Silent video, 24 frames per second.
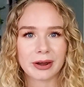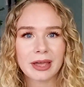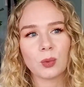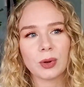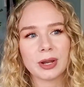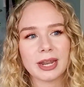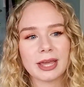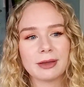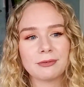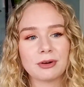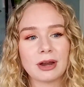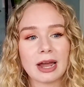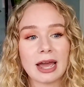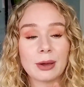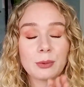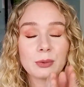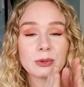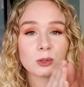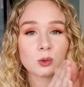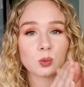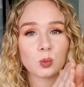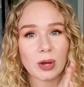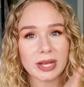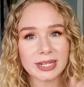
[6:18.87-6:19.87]
Whenever I
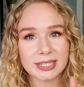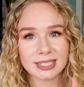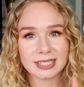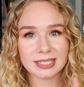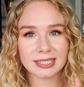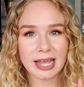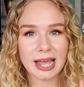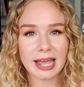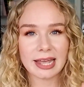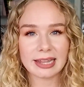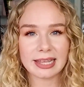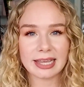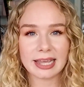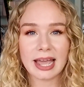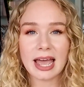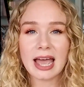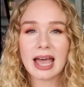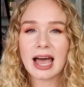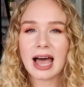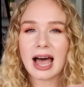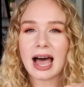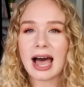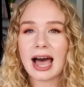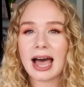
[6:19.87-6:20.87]
was wet styling,
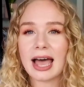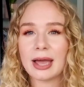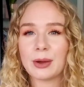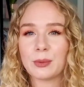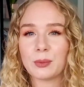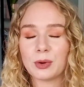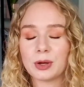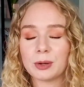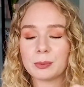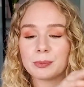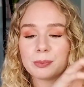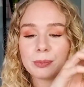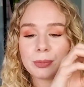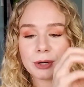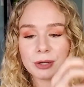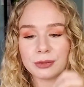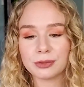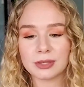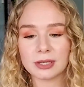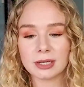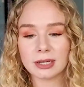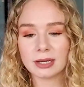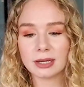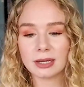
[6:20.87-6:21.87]
I would put
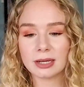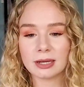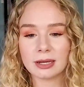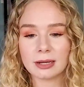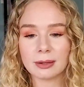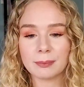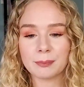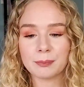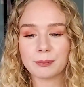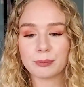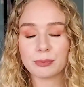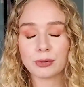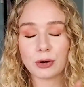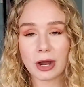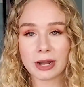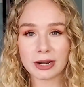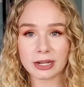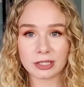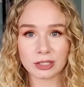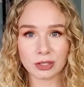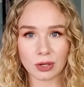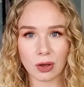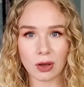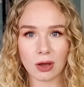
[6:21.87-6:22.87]
the
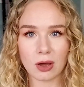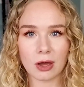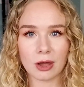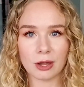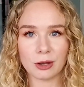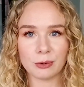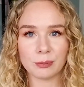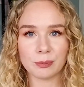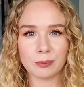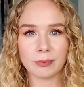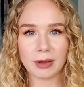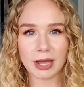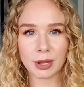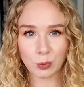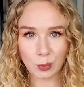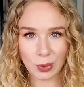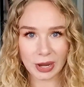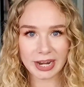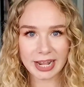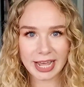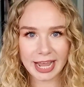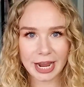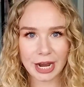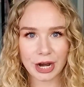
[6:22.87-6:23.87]
products on my wet
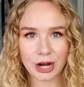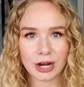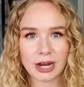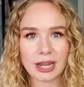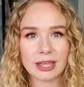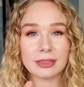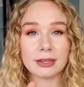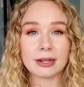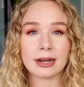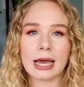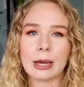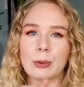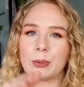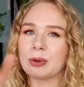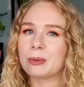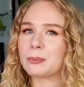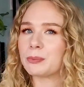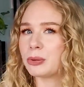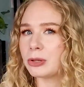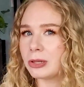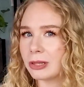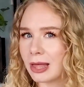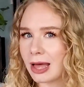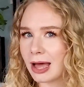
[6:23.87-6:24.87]
hair and then I would
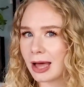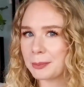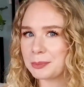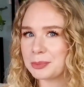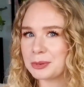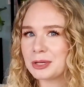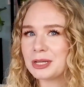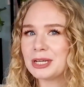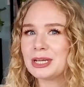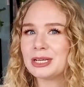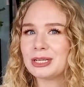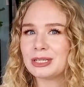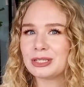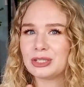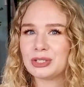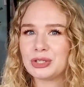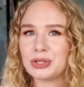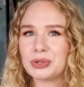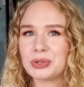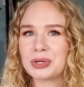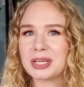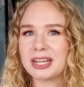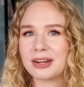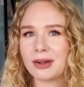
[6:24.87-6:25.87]
plop
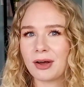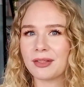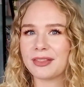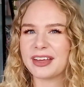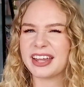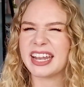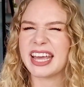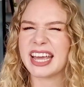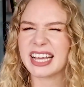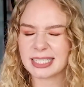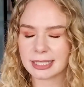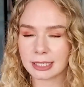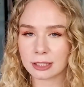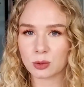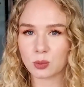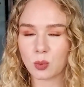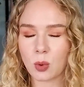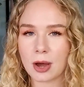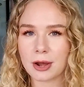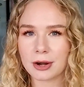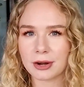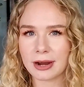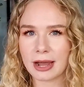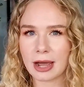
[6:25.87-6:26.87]
to get all that excess
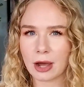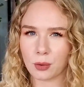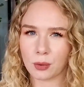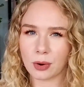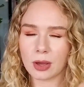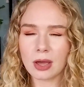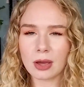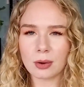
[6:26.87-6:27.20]
water out.